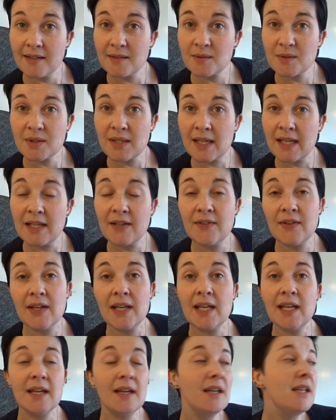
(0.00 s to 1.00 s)
I'm going to leave it
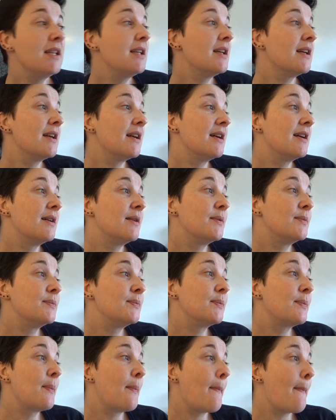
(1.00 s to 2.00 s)
here.
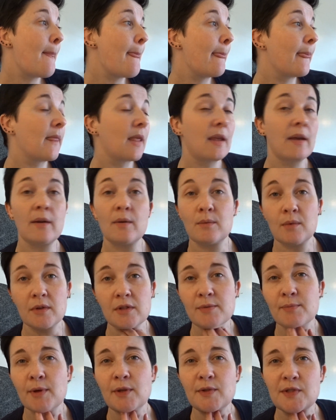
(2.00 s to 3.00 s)
Go and
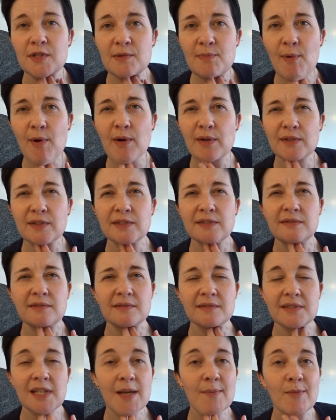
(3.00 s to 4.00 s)
watch Motorsports
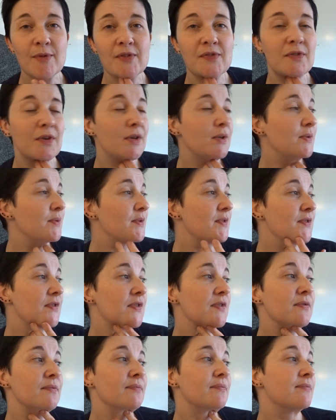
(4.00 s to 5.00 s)
and Game of Thrones
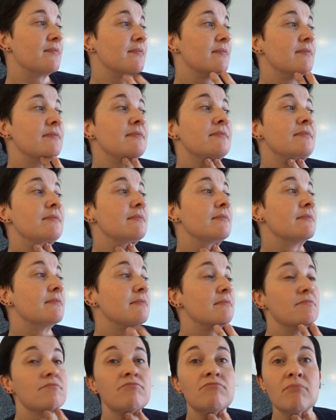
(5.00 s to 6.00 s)
and
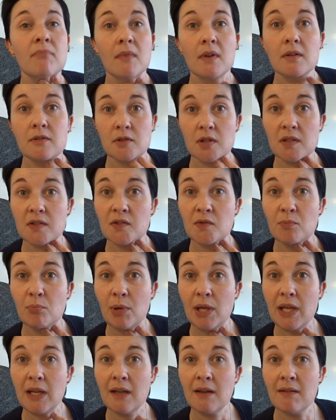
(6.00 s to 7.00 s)
drink some
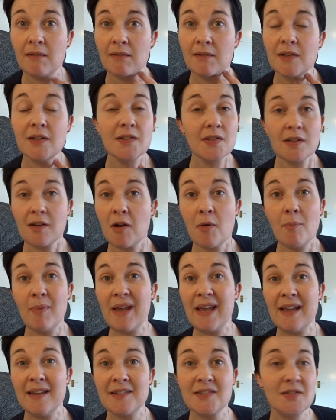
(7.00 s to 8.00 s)
beer because I got
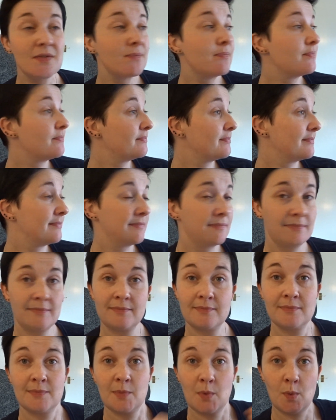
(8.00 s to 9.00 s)
beers.
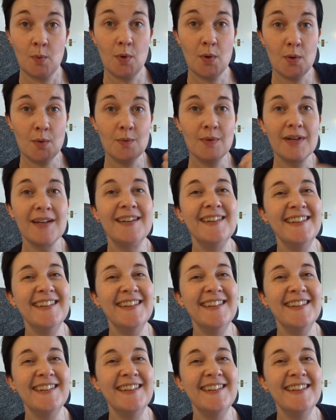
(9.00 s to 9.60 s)
Woo!